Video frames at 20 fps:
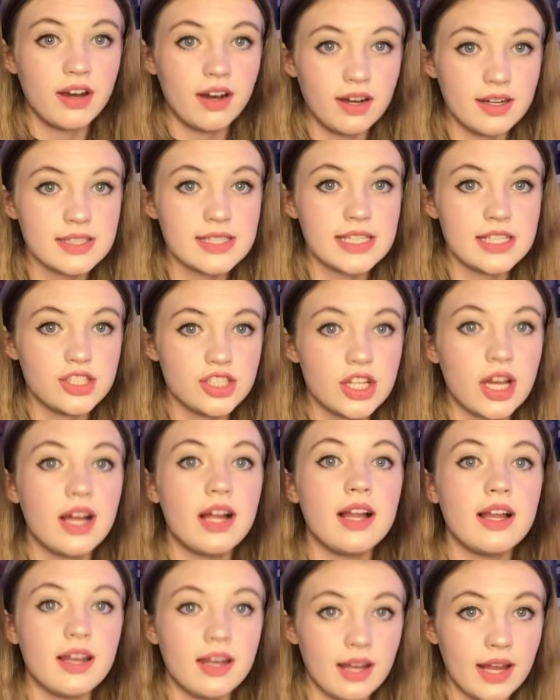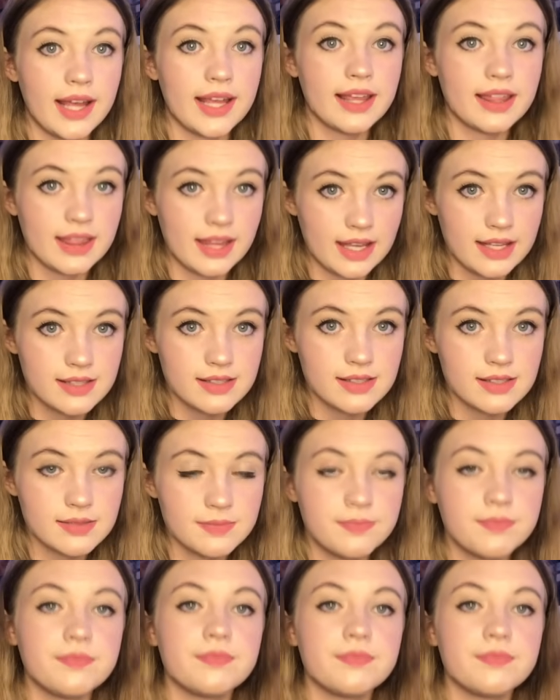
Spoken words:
art teacher like this,